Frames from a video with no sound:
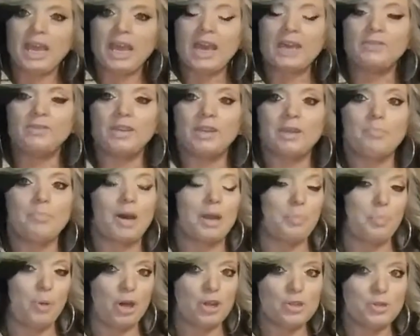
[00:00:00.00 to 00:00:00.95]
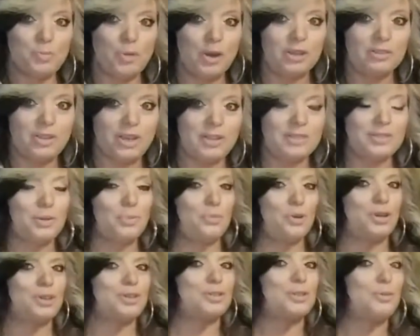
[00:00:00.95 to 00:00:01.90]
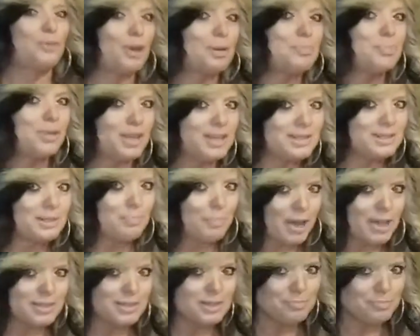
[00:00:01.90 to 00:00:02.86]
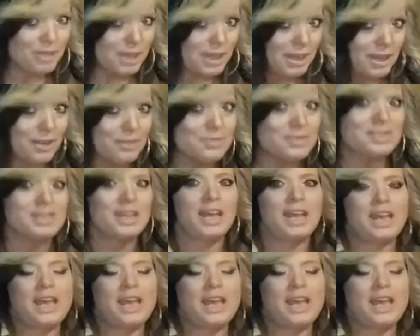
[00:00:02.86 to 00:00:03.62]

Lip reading: And then my Poshmark Closet, where is a great place to buy some gifts.